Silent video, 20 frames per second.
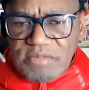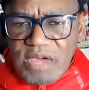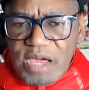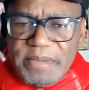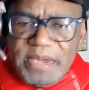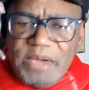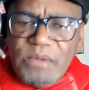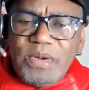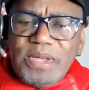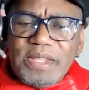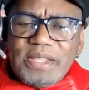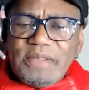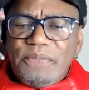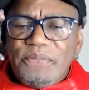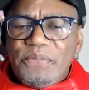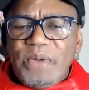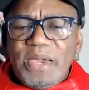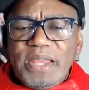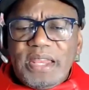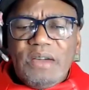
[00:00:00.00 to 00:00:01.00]
I mean, when
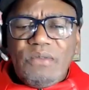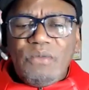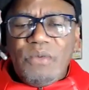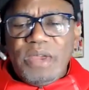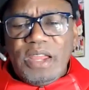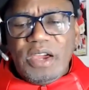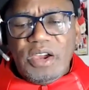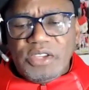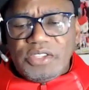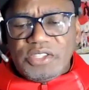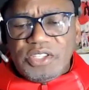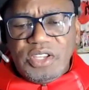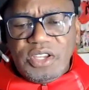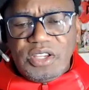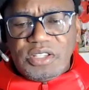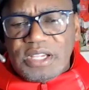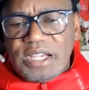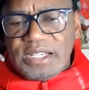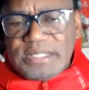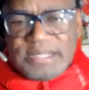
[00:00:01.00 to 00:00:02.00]
I heard the
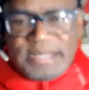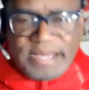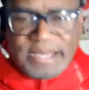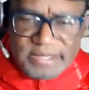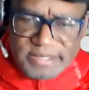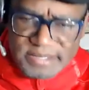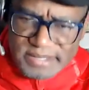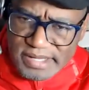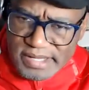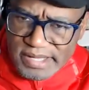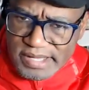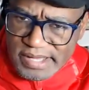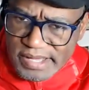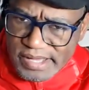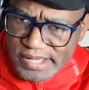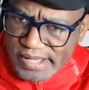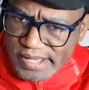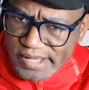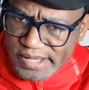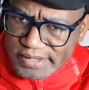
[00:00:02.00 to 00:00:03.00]
news, I was like,
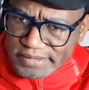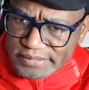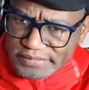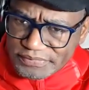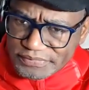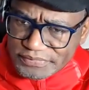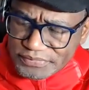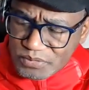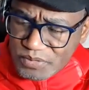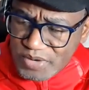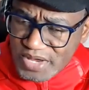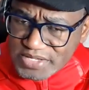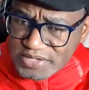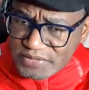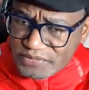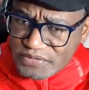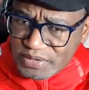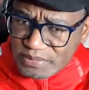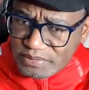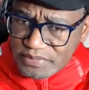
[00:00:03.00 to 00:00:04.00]
where's he
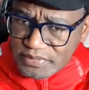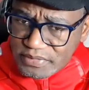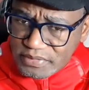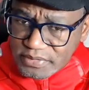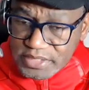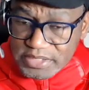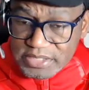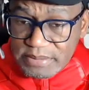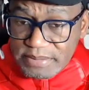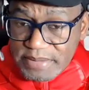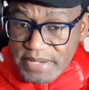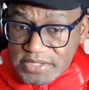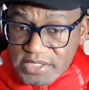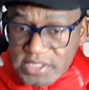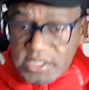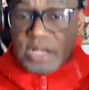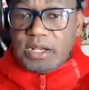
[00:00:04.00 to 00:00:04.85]
from? They said Man City.